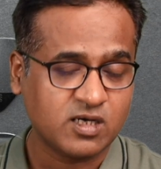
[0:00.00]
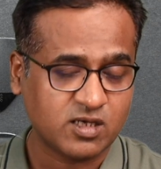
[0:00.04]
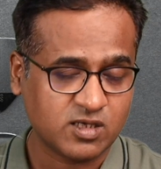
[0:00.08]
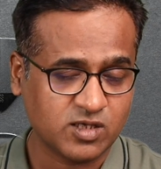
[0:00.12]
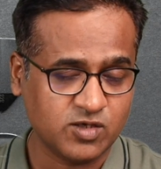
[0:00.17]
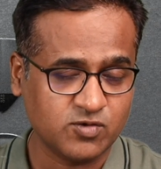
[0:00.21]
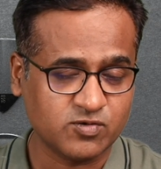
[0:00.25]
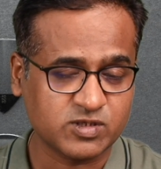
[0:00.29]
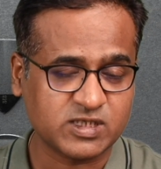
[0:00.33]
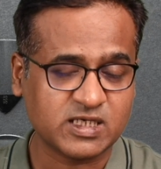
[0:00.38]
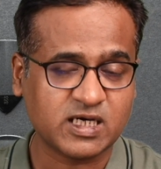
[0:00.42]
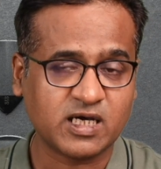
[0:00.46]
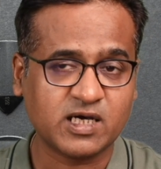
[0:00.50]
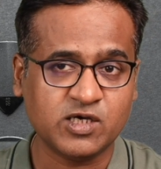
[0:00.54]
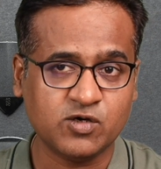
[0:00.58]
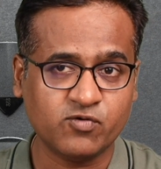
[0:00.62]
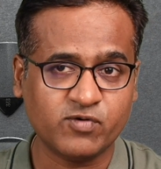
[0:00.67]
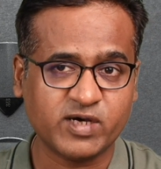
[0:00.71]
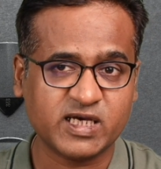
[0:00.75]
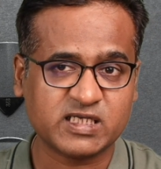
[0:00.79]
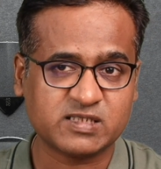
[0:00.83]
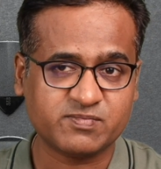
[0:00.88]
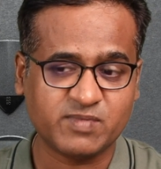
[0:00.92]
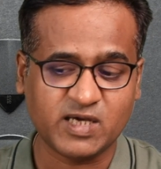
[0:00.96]
using a
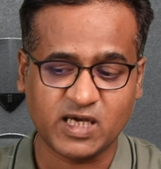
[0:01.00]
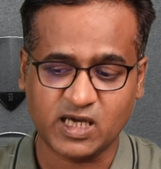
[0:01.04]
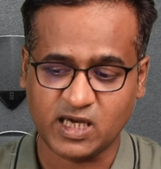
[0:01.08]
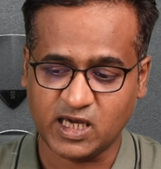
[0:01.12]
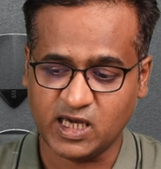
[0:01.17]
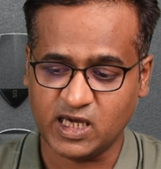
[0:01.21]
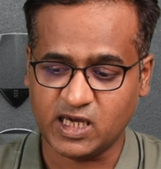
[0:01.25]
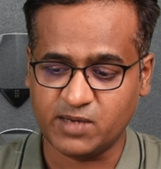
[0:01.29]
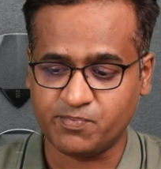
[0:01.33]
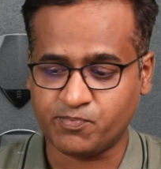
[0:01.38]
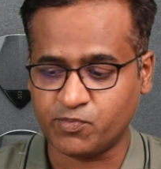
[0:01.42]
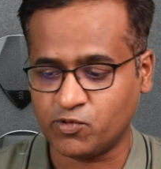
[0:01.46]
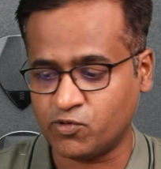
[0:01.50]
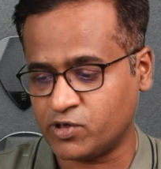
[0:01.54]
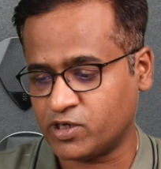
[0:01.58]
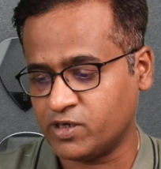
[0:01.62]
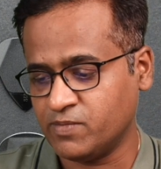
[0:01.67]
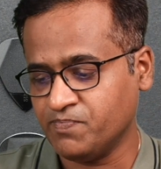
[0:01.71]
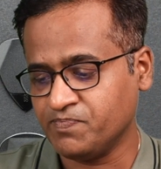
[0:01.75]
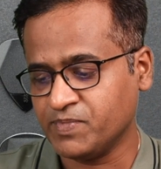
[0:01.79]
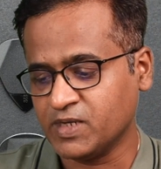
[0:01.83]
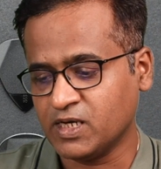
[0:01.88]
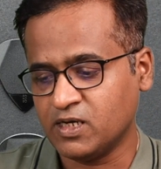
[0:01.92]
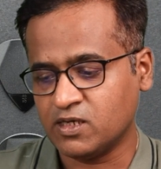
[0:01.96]
USB A port.
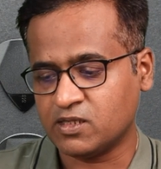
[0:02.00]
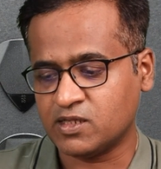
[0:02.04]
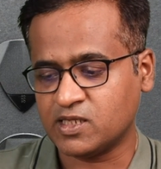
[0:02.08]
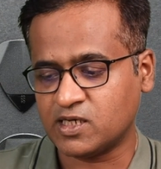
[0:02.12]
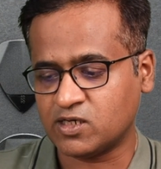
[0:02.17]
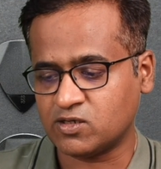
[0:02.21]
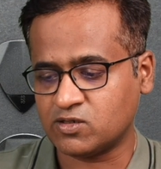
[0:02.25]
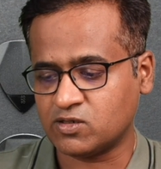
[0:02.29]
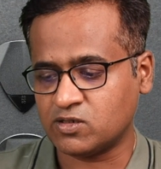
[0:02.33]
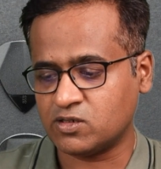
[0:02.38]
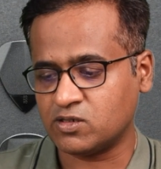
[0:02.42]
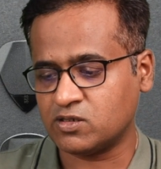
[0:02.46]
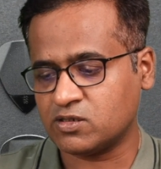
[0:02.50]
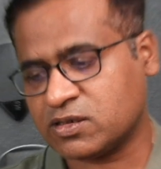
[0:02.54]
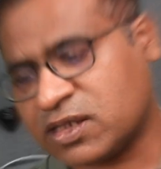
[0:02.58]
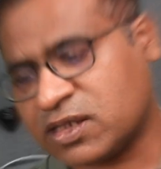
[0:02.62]
Now